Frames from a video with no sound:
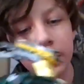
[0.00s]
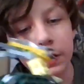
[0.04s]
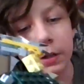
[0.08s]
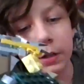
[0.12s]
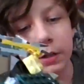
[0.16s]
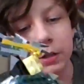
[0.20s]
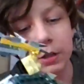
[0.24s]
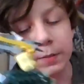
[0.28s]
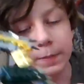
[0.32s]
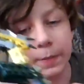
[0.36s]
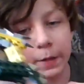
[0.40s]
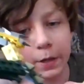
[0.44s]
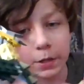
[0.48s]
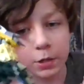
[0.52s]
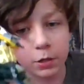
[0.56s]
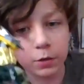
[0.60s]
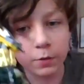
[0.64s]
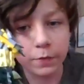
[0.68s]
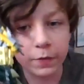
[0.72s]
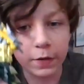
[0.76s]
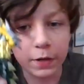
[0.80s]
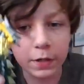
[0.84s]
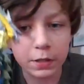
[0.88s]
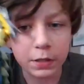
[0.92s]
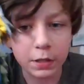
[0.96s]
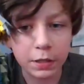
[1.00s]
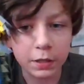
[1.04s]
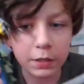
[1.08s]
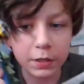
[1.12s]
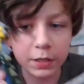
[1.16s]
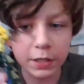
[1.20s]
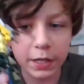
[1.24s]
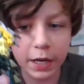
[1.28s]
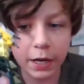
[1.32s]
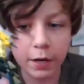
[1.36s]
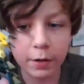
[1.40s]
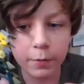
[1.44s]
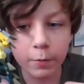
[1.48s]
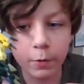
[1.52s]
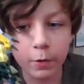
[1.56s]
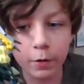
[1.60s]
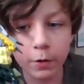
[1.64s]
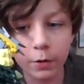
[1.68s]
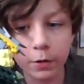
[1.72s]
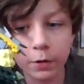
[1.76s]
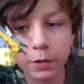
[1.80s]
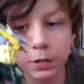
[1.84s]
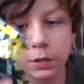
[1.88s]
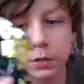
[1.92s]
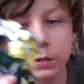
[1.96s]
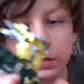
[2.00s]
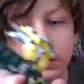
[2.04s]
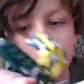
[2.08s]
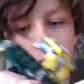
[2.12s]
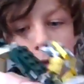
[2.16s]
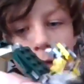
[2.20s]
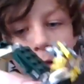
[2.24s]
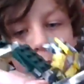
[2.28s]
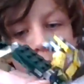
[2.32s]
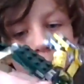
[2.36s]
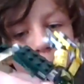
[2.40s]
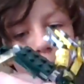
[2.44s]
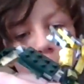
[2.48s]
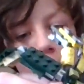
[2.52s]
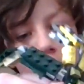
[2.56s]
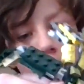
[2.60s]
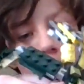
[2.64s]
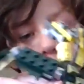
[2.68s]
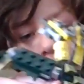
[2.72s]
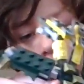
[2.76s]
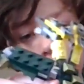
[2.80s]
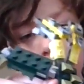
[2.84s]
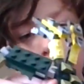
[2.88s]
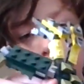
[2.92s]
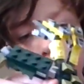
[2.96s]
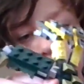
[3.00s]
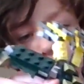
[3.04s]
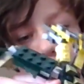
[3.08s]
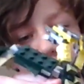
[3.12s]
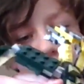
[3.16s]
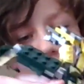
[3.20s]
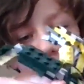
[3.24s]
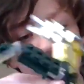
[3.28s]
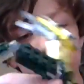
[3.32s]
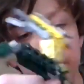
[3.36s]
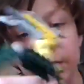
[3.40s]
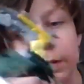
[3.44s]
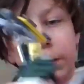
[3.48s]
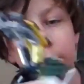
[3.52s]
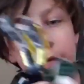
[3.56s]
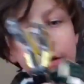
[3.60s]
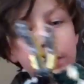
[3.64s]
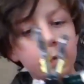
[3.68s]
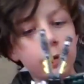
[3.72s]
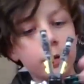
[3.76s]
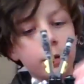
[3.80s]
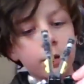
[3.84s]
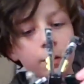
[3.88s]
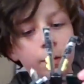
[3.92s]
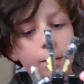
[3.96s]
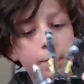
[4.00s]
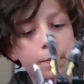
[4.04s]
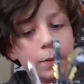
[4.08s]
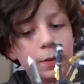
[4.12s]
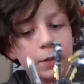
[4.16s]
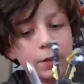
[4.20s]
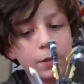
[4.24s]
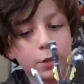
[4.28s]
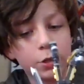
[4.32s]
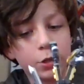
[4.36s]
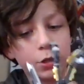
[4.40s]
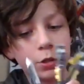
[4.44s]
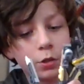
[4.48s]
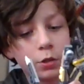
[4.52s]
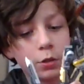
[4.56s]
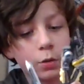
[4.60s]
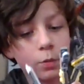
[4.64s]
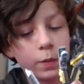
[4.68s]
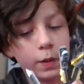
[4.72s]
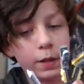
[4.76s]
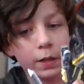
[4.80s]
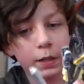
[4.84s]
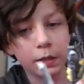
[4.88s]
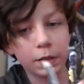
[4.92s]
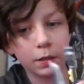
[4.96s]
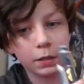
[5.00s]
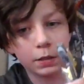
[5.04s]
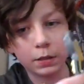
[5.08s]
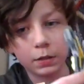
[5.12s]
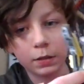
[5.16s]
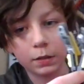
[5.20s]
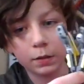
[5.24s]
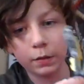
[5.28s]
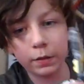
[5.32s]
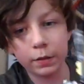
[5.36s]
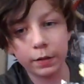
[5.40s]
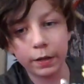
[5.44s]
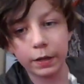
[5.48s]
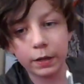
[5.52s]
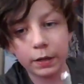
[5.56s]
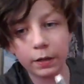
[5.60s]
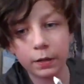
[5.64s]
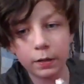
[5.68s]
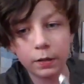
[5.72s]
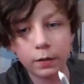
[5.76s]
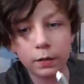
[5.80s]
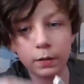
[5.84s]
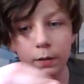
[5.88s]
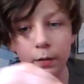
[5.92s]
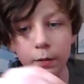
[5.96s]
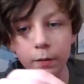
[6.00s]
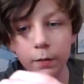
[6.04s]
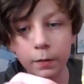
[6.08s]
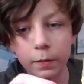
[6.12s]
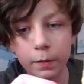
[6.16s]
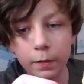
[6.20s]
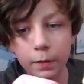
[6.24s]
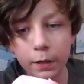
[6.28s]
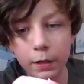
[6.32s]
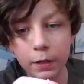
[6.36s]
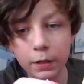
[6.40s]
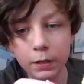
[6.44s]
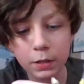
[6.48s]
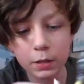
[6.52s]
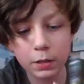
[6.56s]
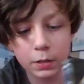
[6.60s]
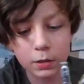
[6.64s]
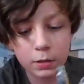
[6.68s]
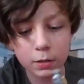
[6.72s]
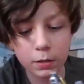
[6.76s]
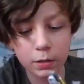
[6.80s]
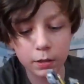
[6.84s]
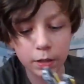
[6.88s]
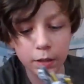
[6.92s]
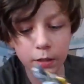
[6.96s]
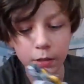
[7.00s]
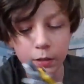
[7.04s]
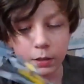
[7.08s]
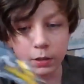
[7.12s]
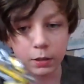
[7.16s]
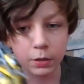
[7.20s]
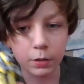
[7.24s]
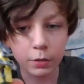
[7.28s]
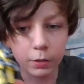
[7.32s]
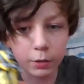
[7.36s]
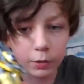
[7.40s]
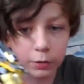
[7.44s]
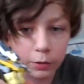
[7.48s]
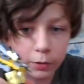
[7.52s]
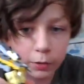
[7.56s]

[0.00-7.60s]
spikes are facing downwards. Kind of position the wings like this, and so that the